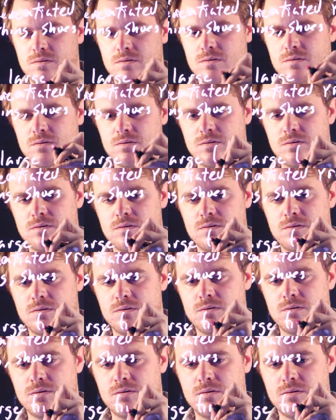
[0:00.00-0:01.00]

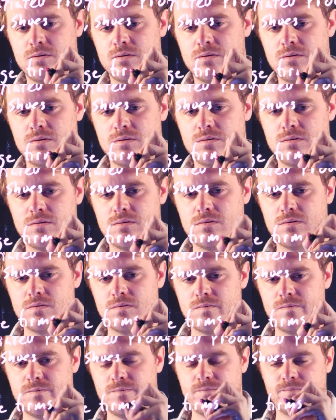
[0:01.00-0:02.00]

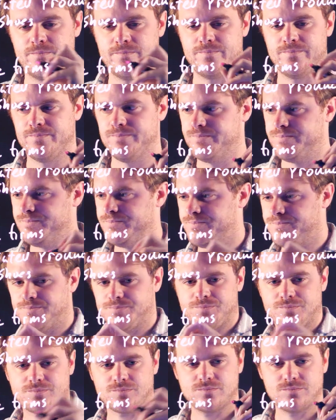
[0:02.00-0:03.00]

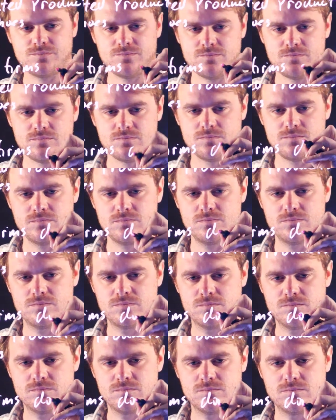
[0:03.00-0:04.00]

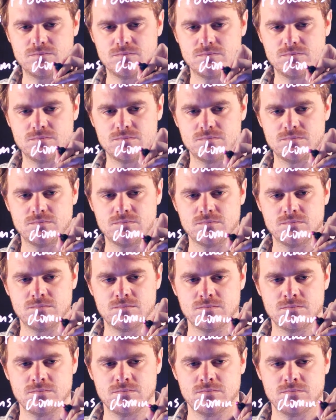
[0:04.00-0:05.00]

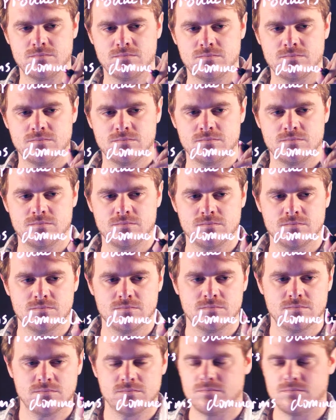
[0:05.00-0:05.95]
Nothing is said.